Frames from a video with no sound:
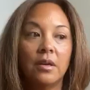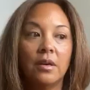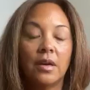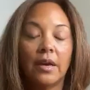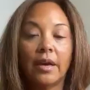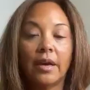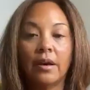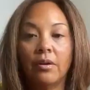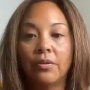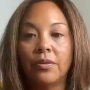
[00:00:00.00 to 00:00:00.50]

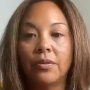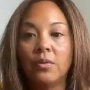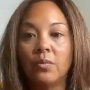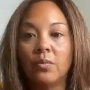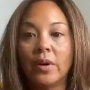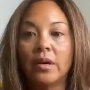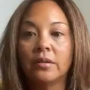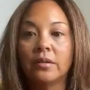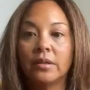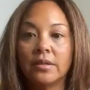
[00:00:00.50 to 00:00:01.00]
health and
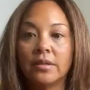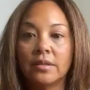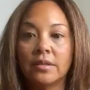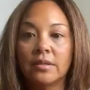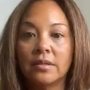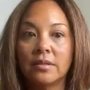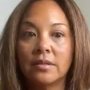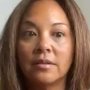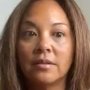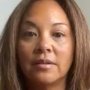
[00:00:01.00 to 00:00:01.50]

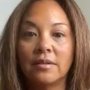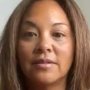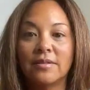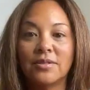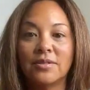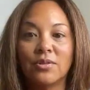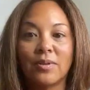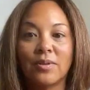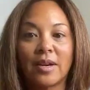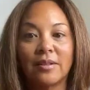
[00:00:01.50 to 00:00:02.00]
wellness is
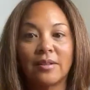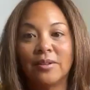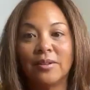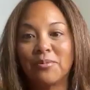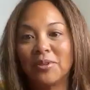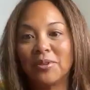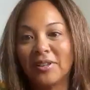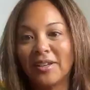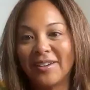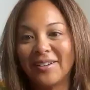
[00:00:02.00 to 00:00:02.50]
directly
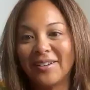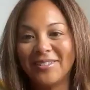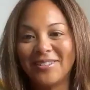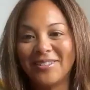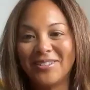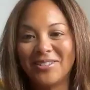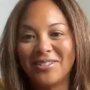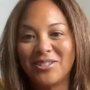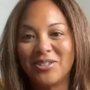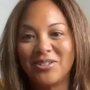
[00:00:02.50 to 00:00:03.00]
related
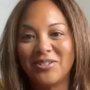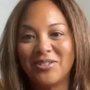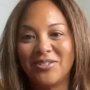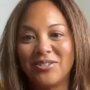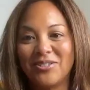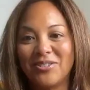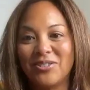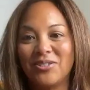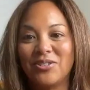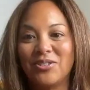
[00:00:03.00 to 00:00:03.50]

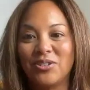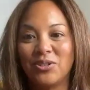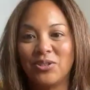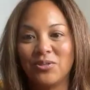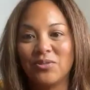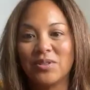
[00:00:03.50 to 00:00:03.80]
to